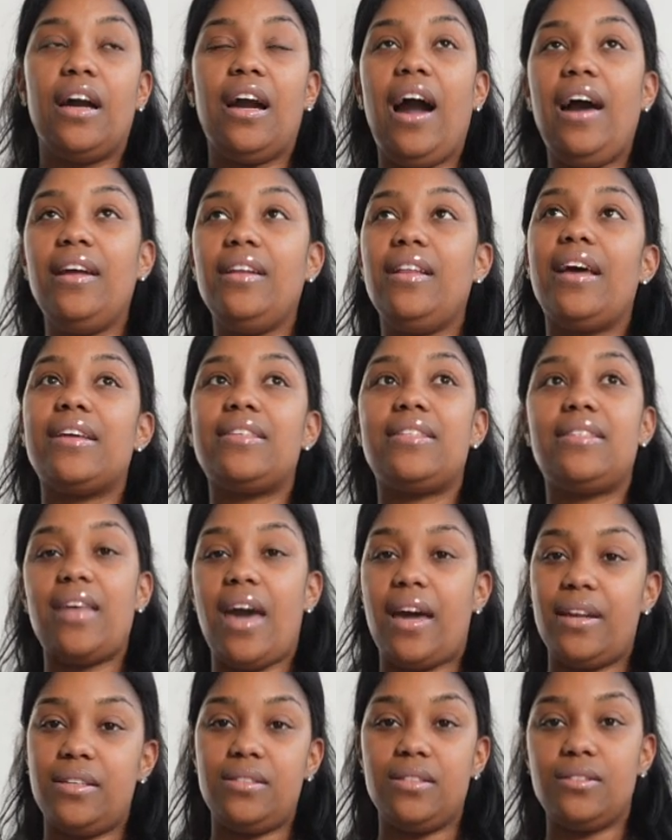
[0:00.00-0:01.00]
kind of like
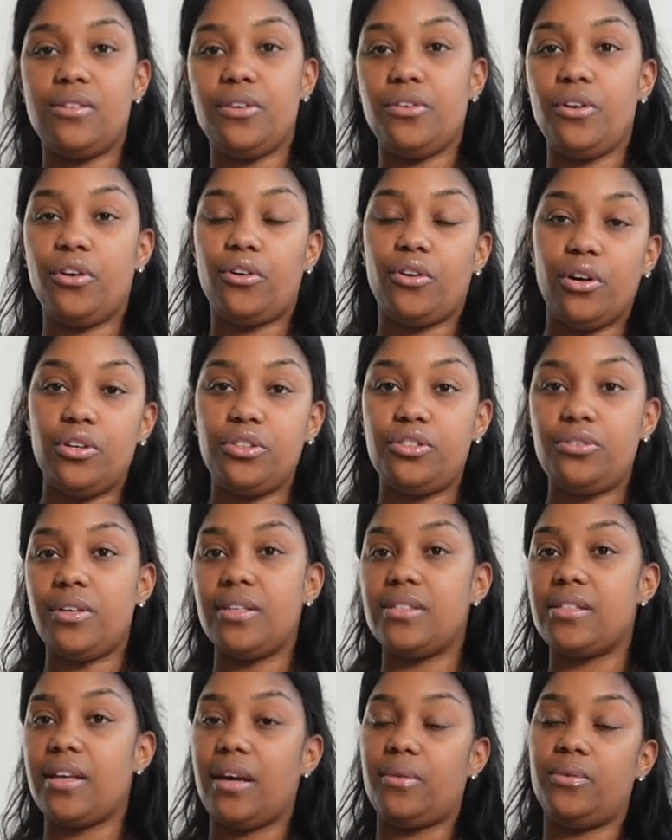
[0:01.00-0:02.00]
statuses on your
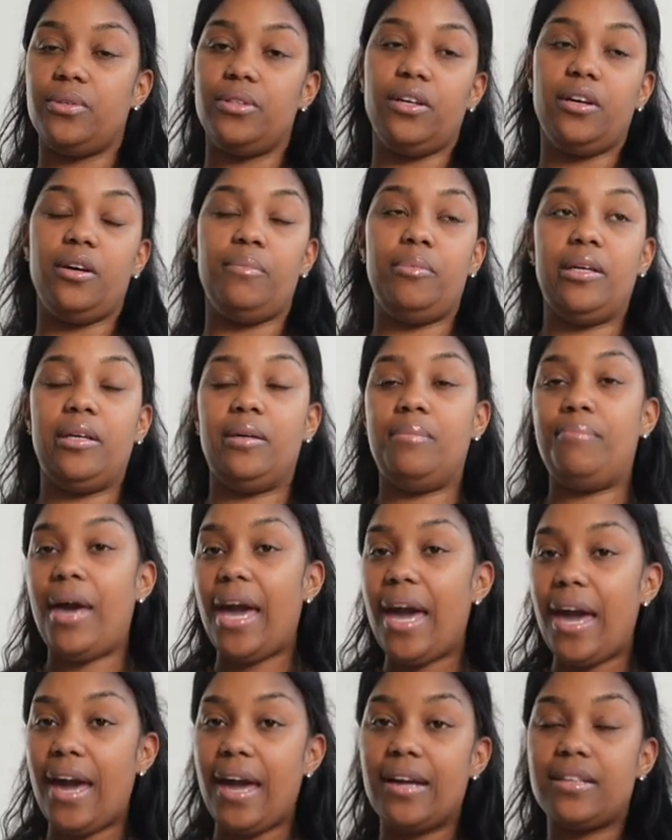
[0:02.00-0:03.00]
groceries, like when they're being
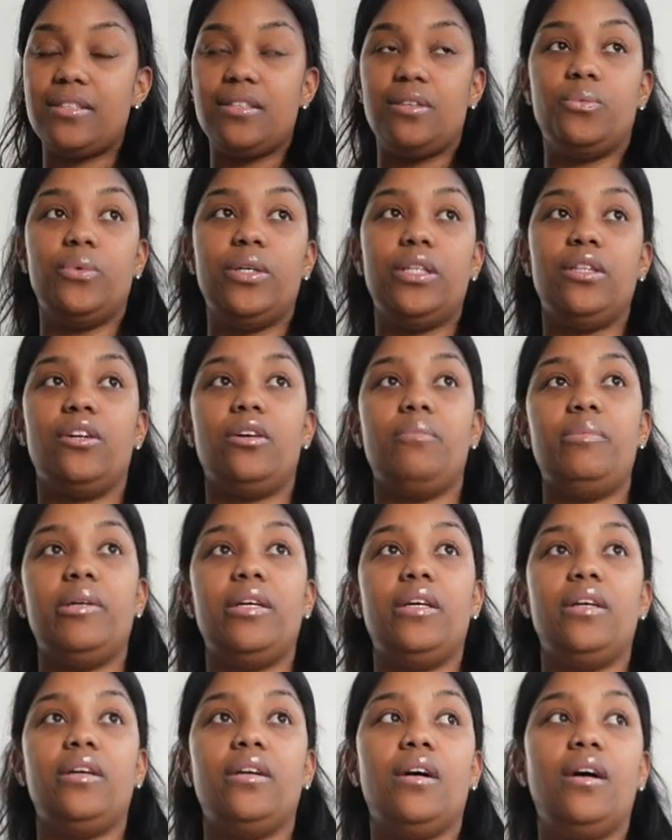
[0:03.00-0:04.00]
bagged and when they're
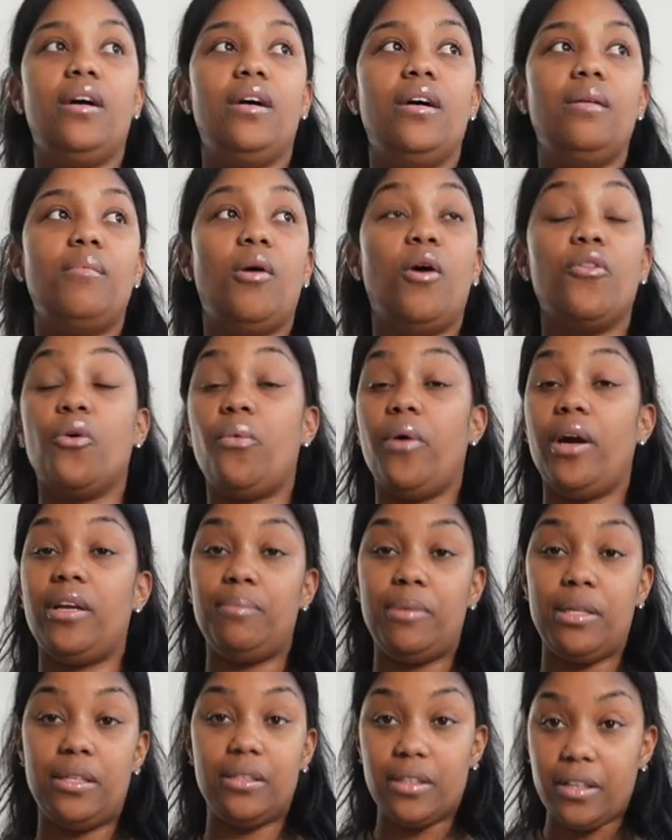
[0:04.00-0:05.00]
being on the way to
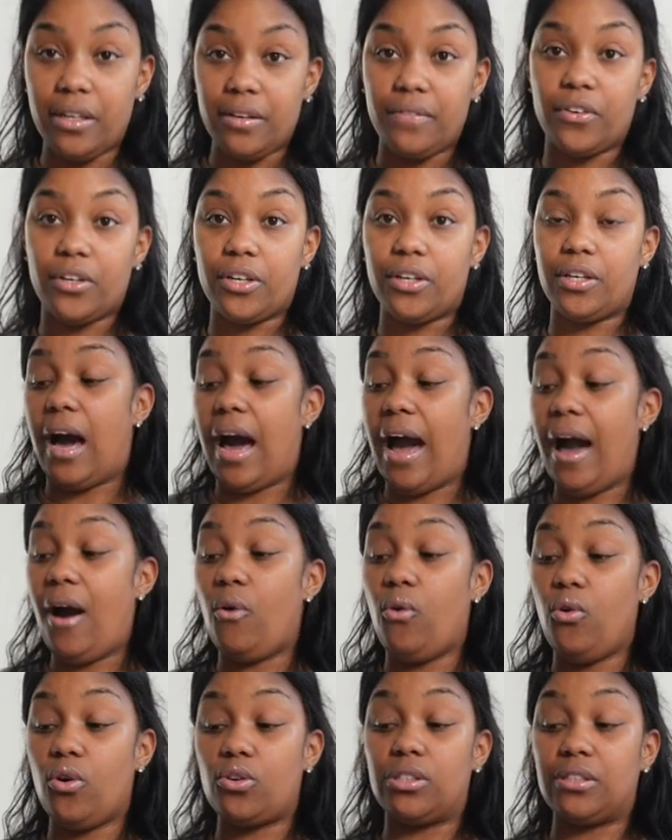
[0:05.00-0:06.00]
be delivered.
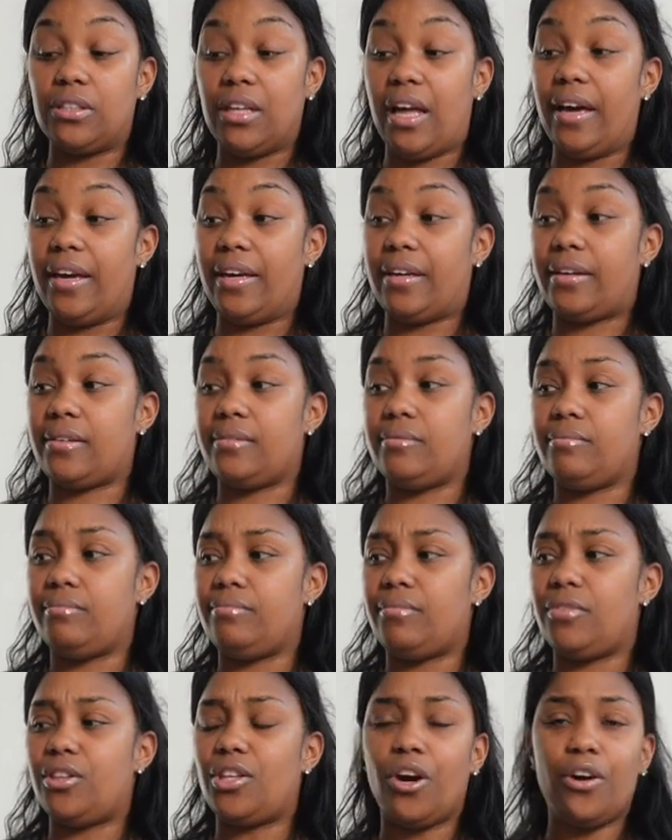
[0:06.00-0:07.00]
I ordered like
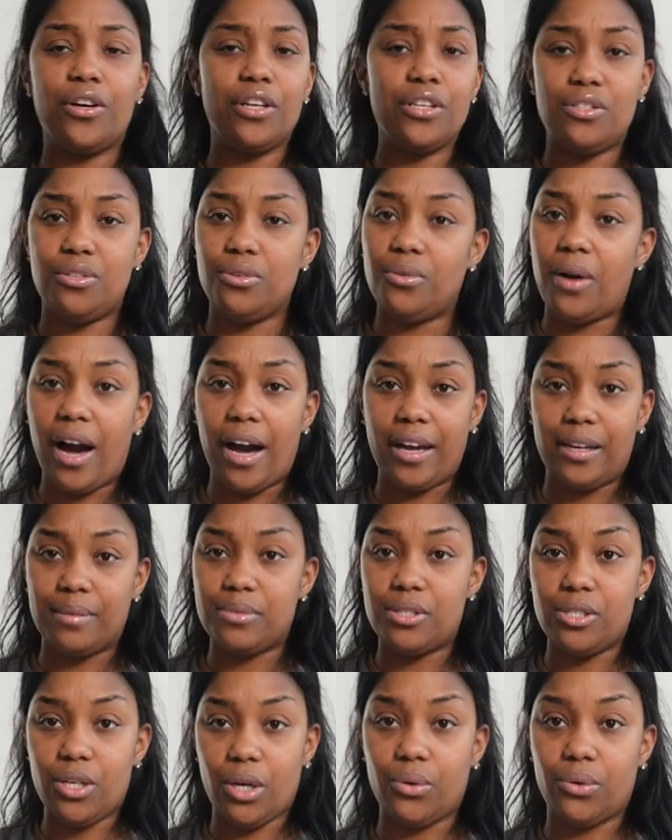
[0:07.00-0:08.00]
32
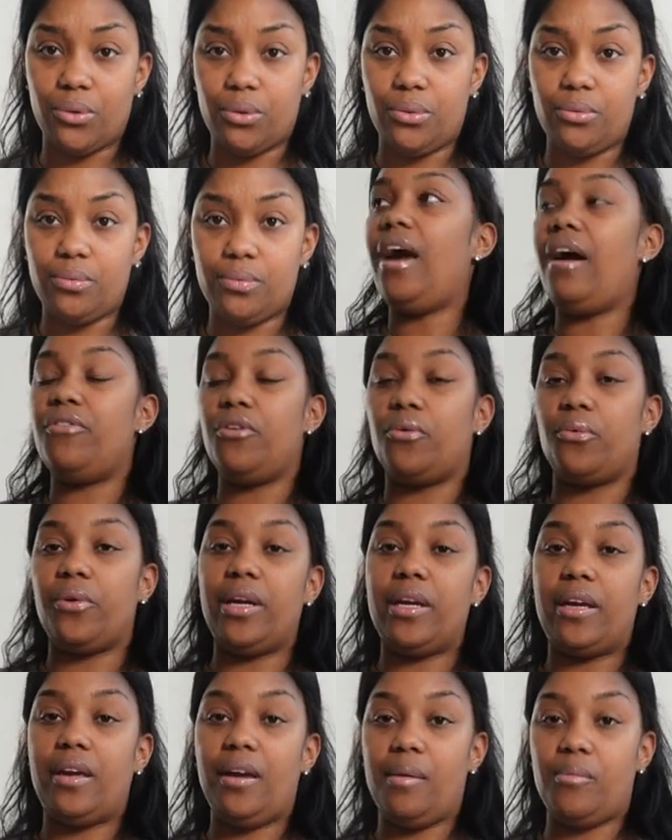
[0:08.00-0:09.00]
items total. We have the
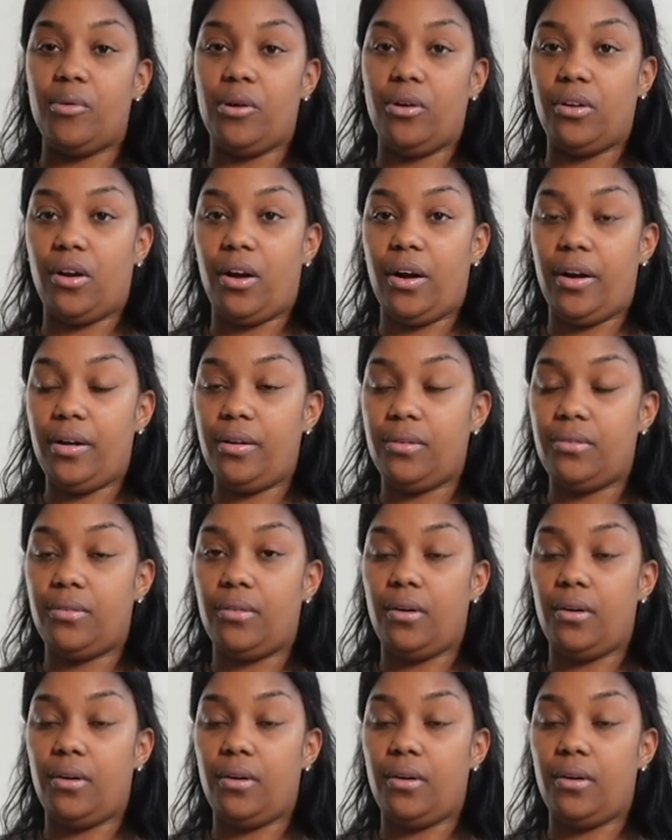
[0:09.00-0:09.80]
Ring camera on our